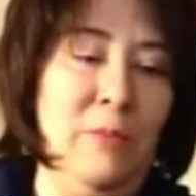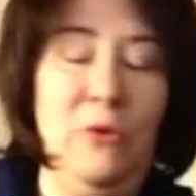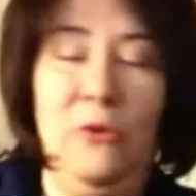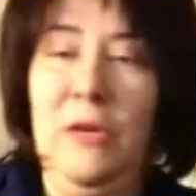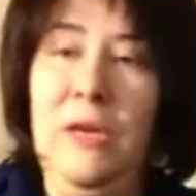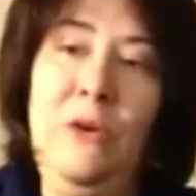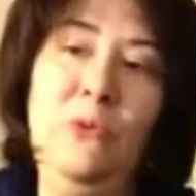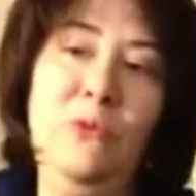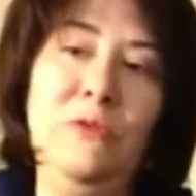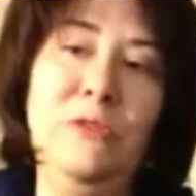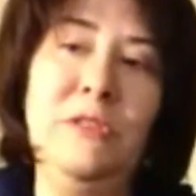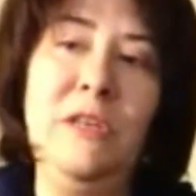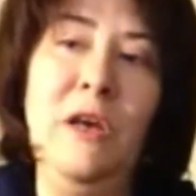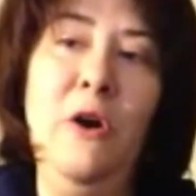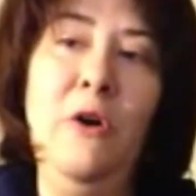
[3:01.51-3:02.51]
their
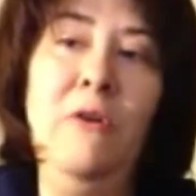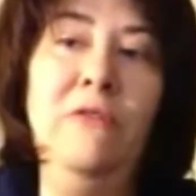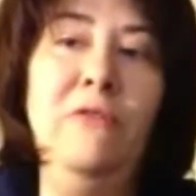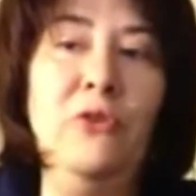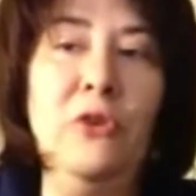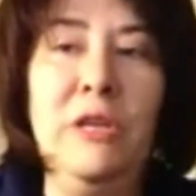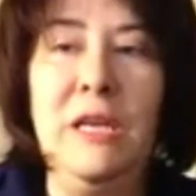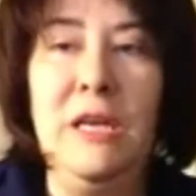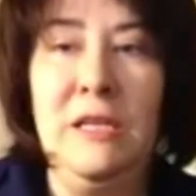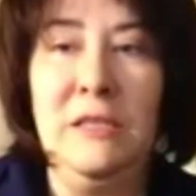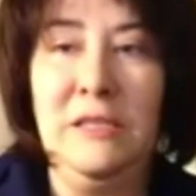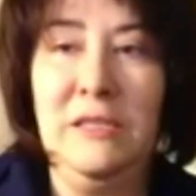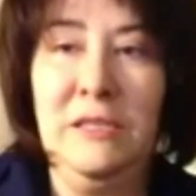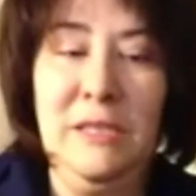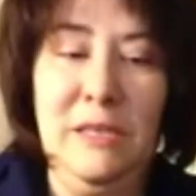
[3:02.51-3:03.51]
equals fully in
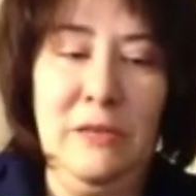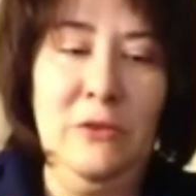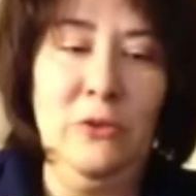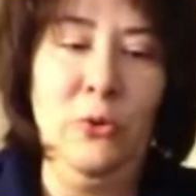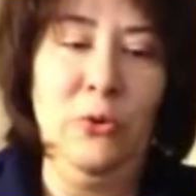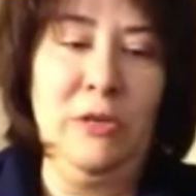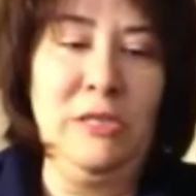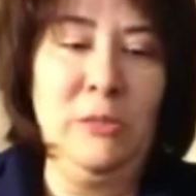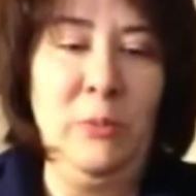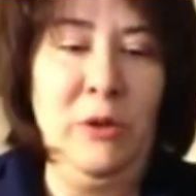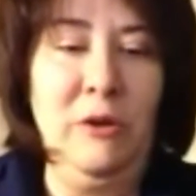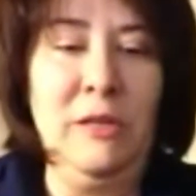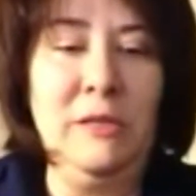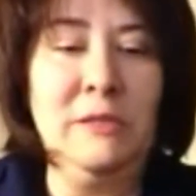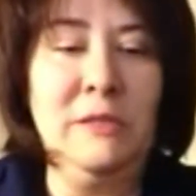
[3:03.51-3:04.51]
skill or
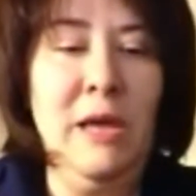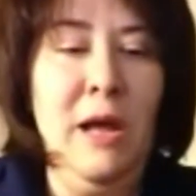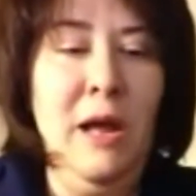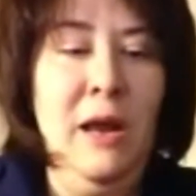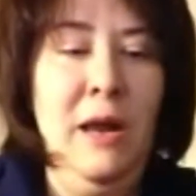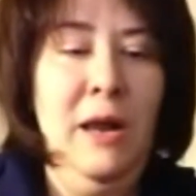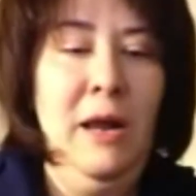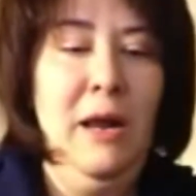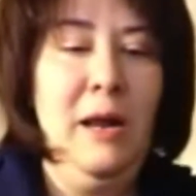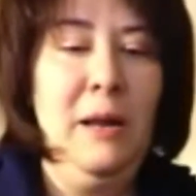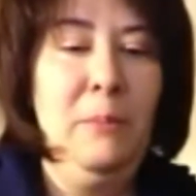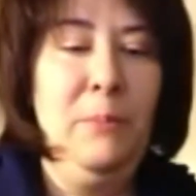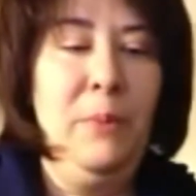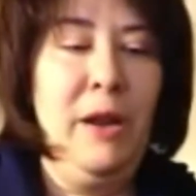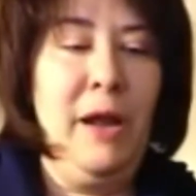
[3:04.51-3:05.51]
experience,
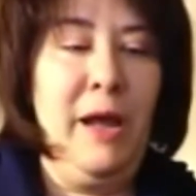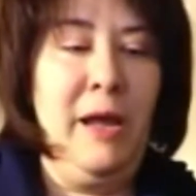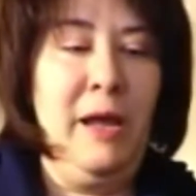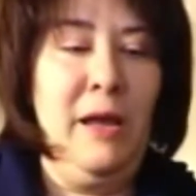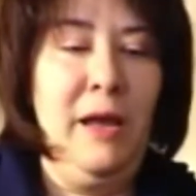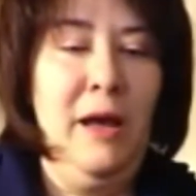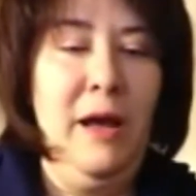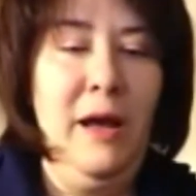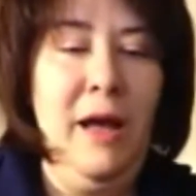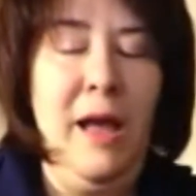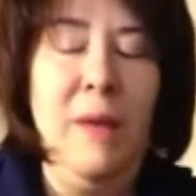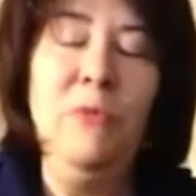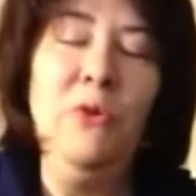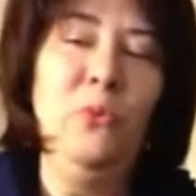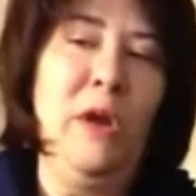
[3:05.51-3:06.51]
but I
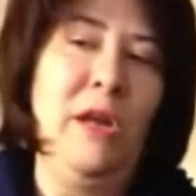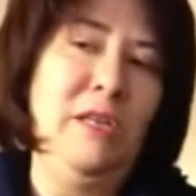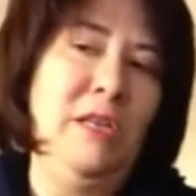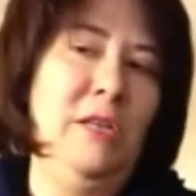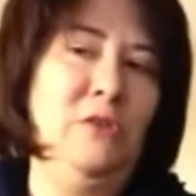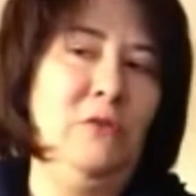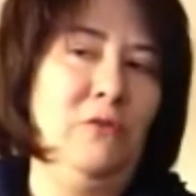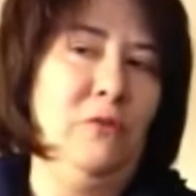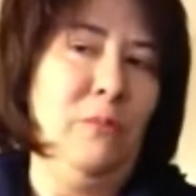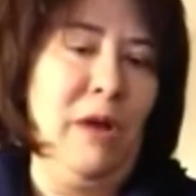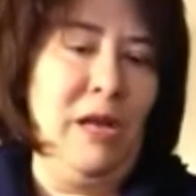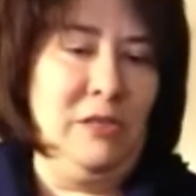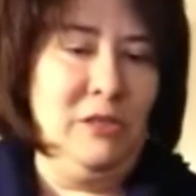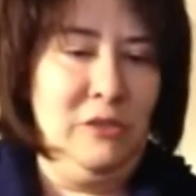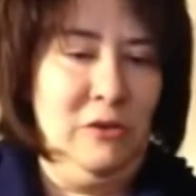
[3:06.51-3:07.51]
am the right teacher for
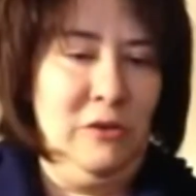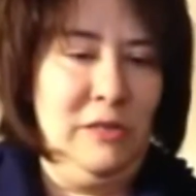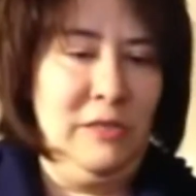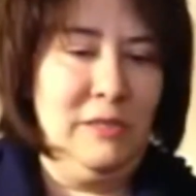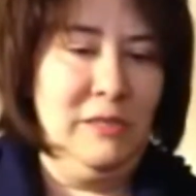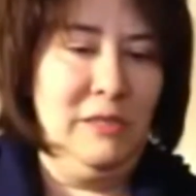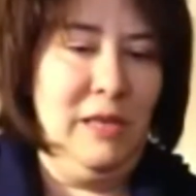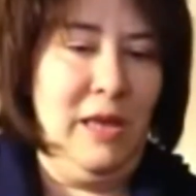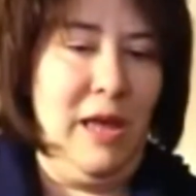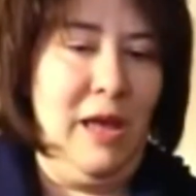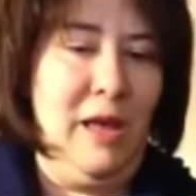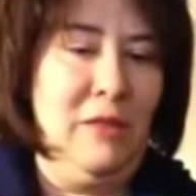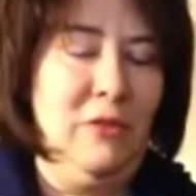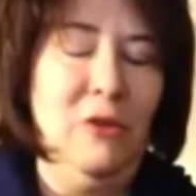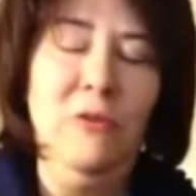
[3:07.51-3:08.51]
my students.
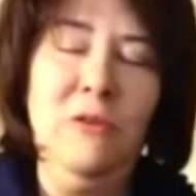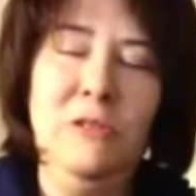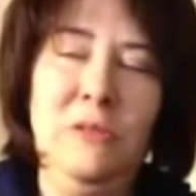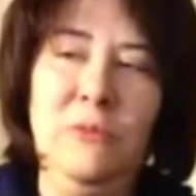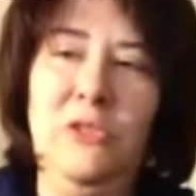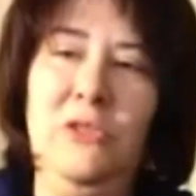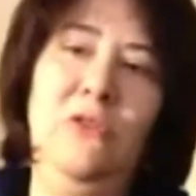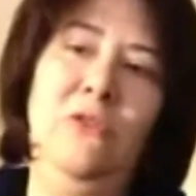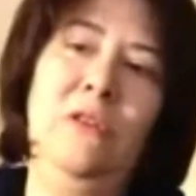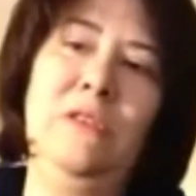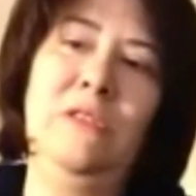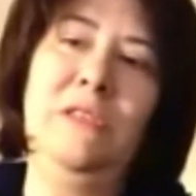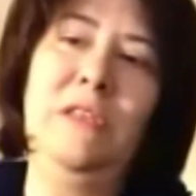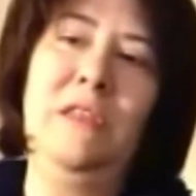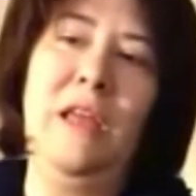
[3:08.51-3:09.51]
And there are some
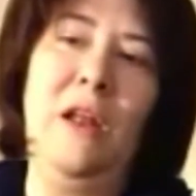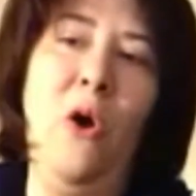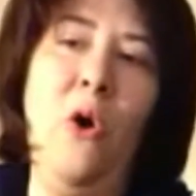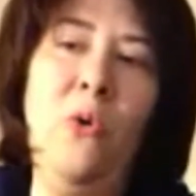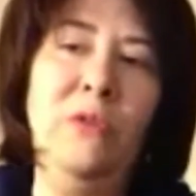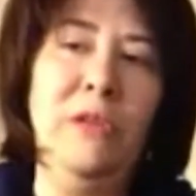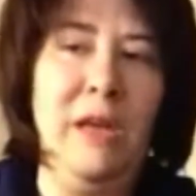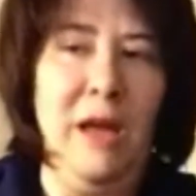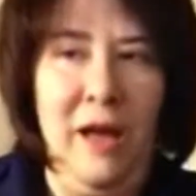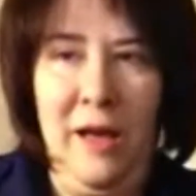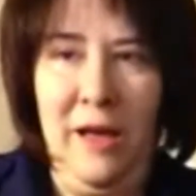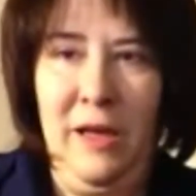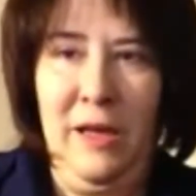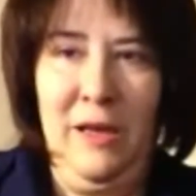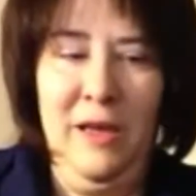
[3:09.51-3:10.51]
students that only
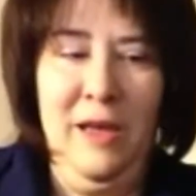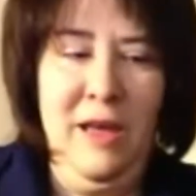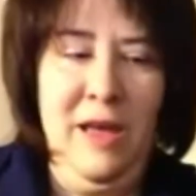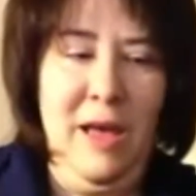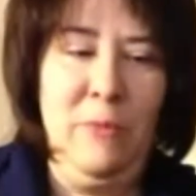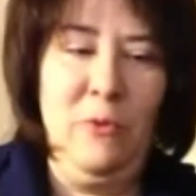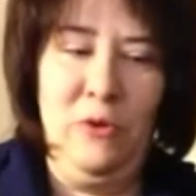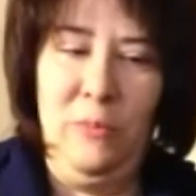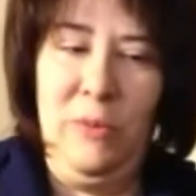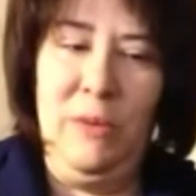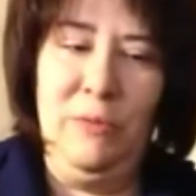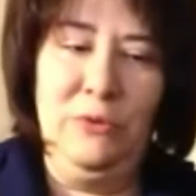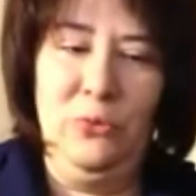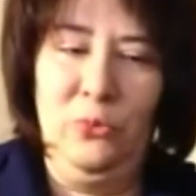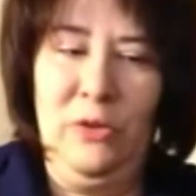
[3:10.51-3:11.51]
I am going to be
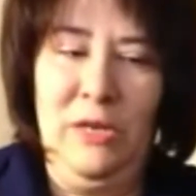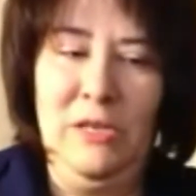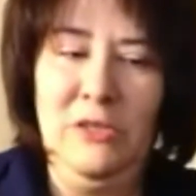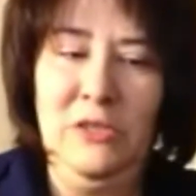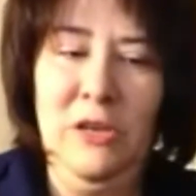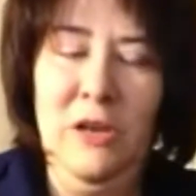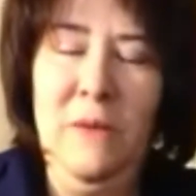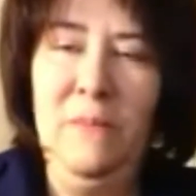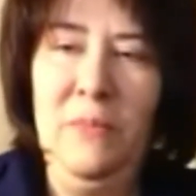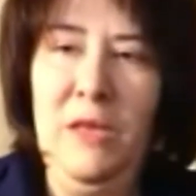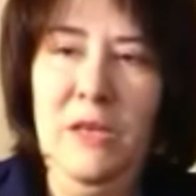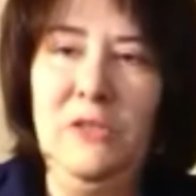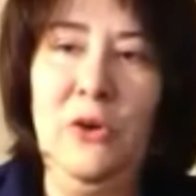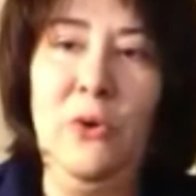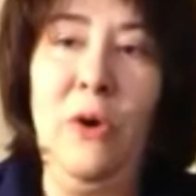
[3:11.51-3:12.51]
able to reach.
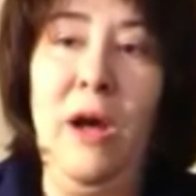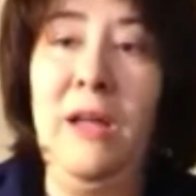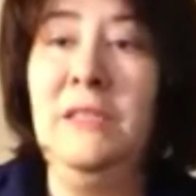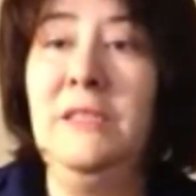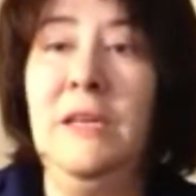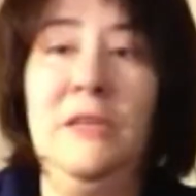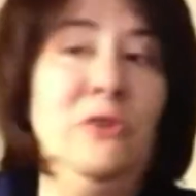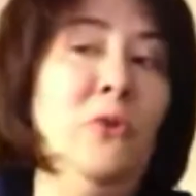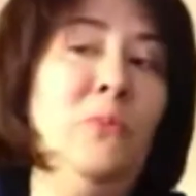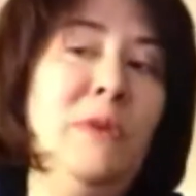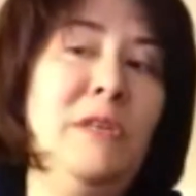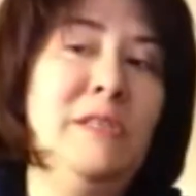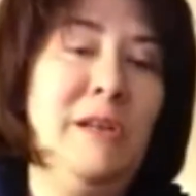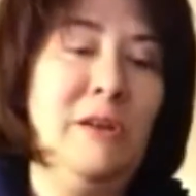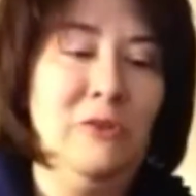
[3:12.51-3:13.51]
So I'd say don't be
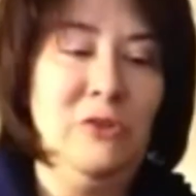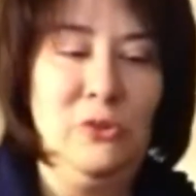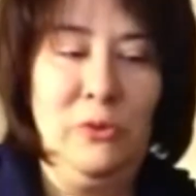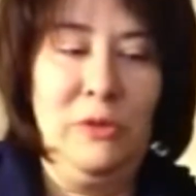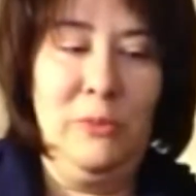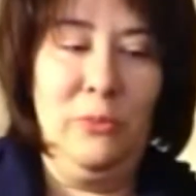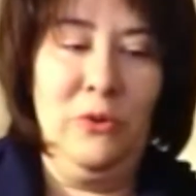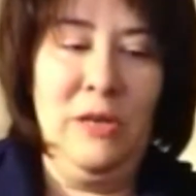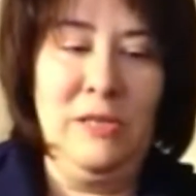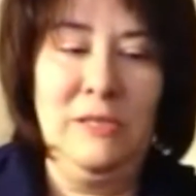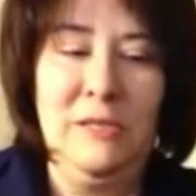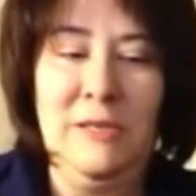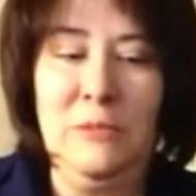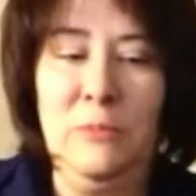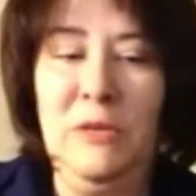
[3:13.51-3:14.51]
scared to join the
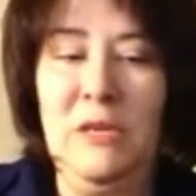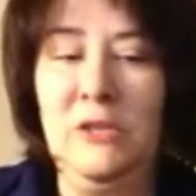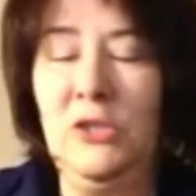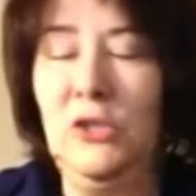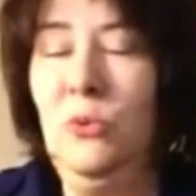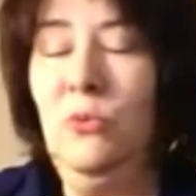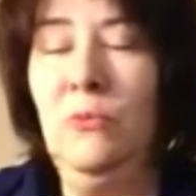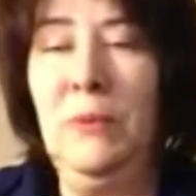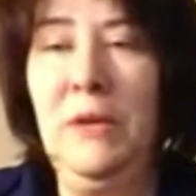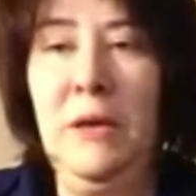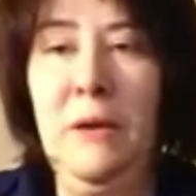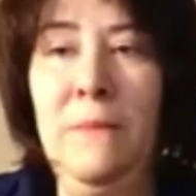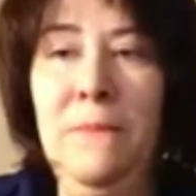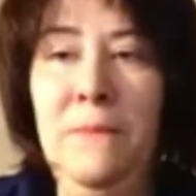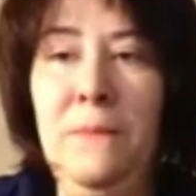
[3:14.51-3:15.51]
process, because you will be